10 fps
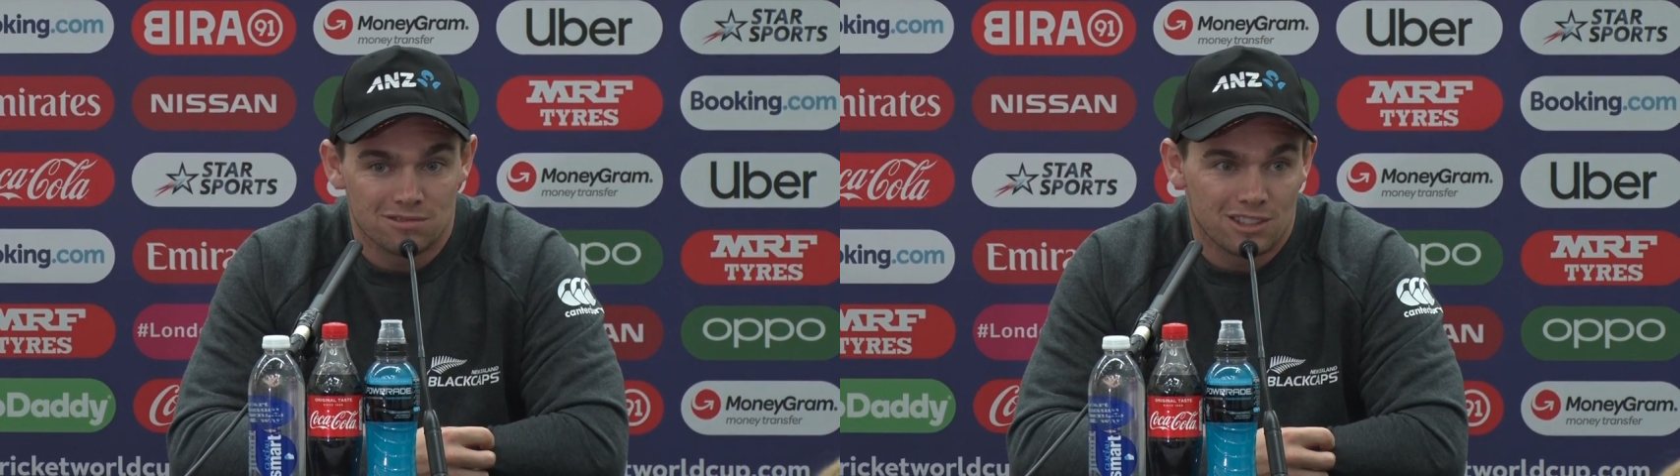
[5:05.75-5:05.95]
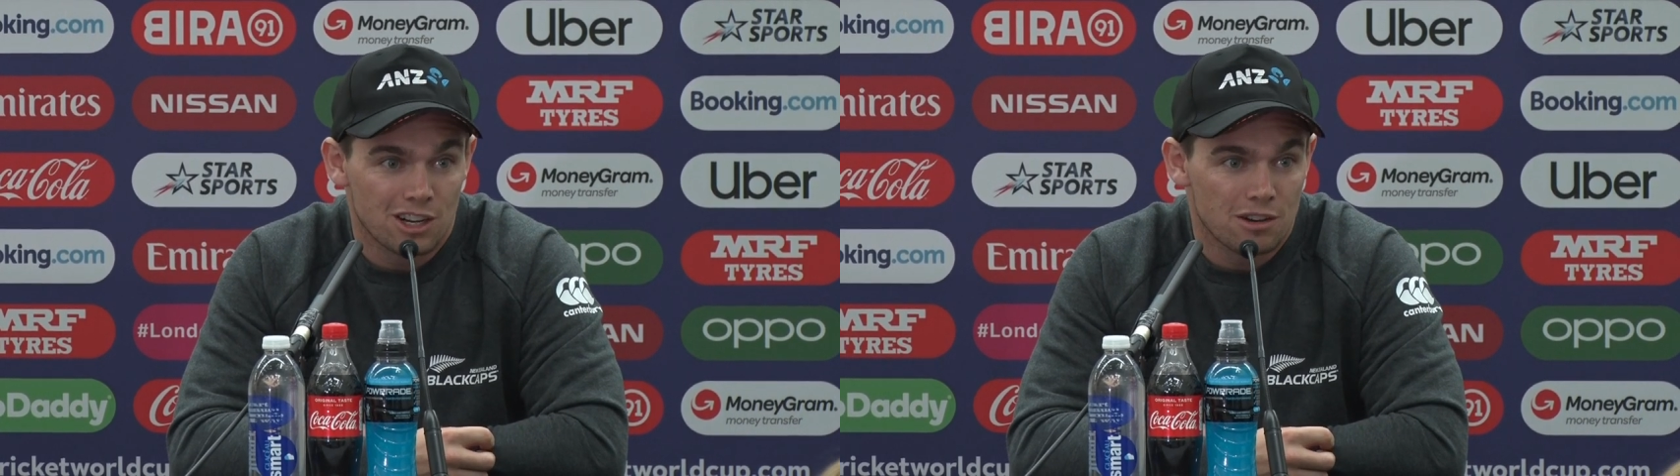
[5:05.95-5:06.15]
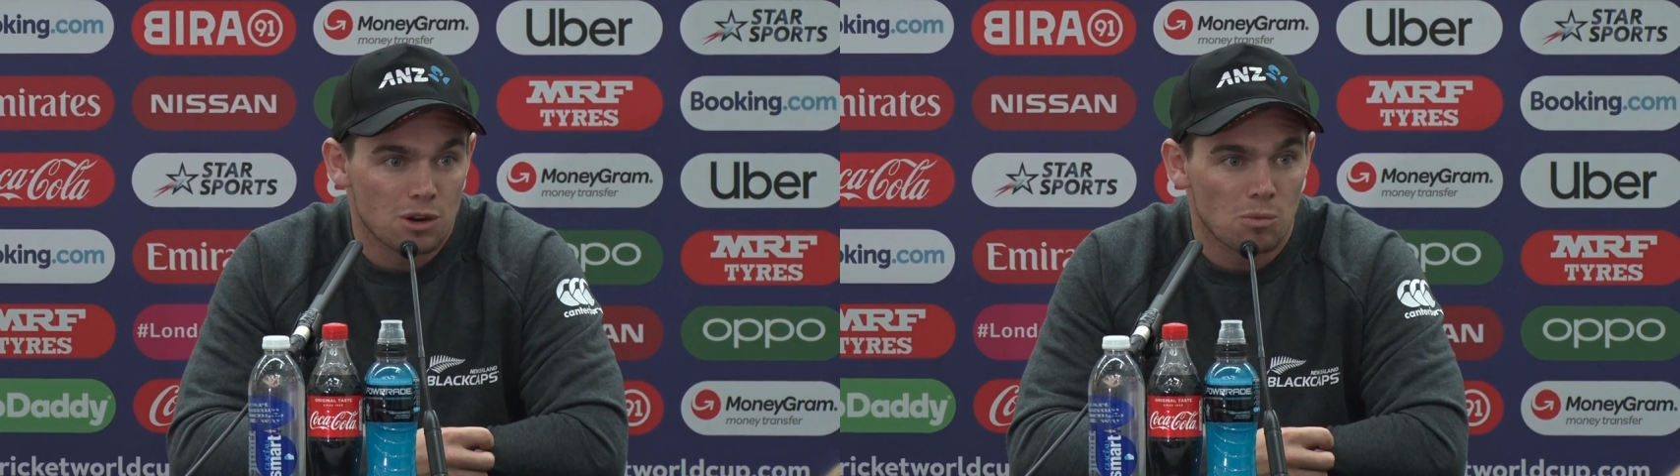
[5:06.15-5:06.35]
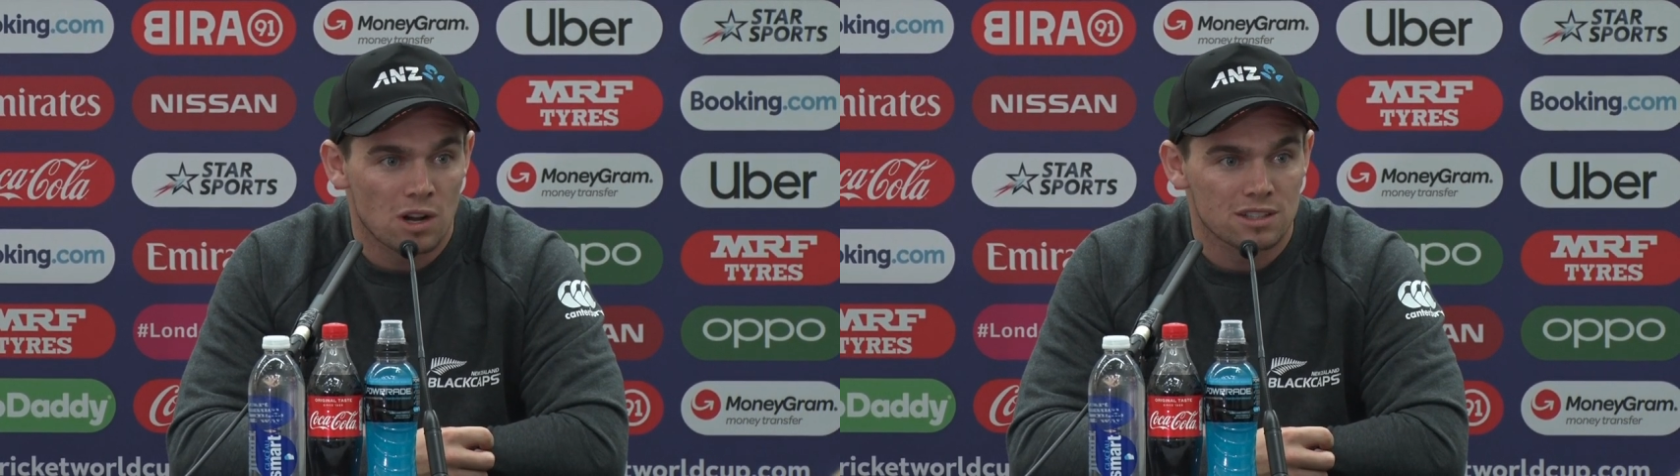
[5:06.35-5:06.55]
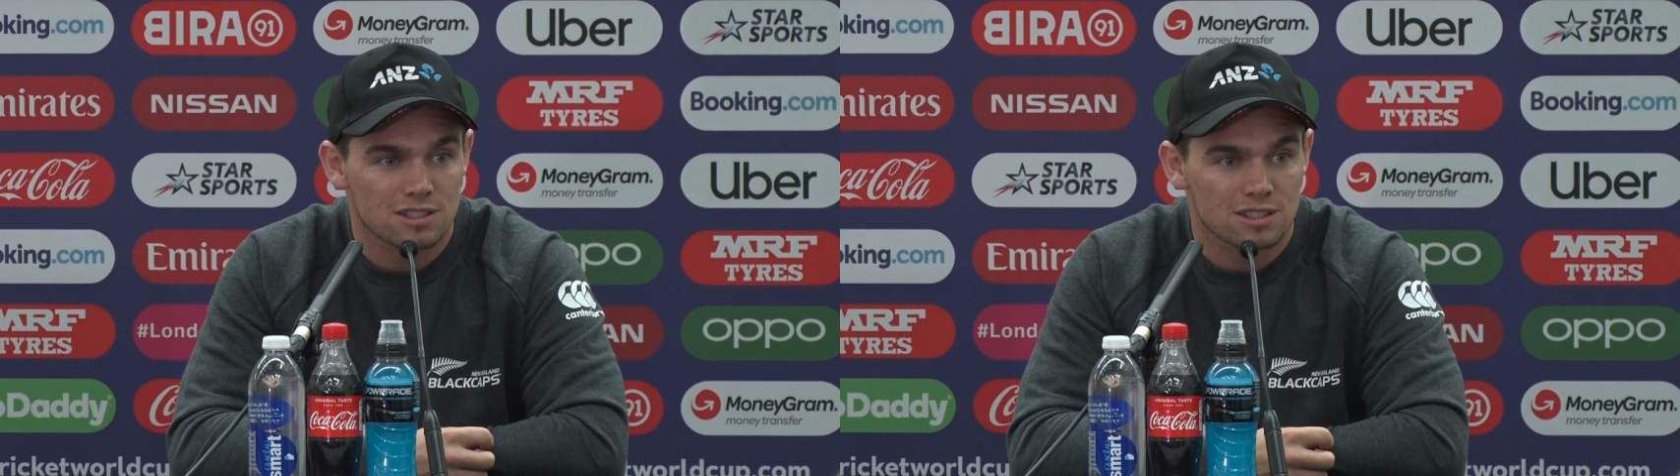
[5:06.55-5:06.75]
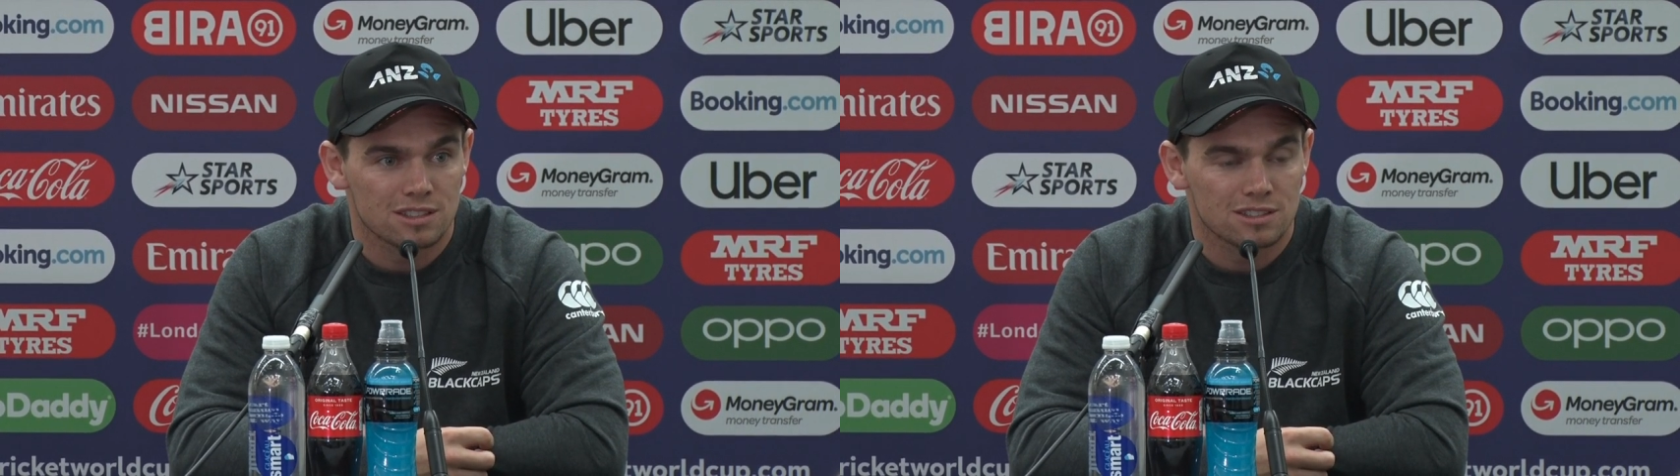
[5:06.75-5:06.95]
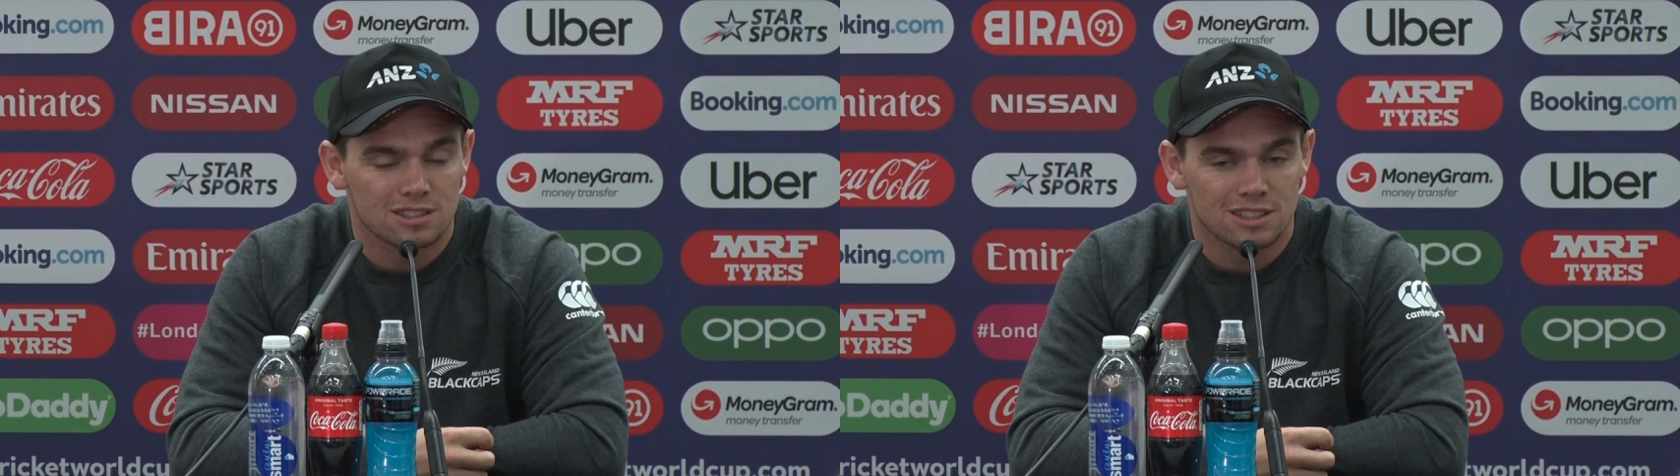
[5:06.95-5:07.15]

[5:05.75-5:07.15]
you know, everyone once, and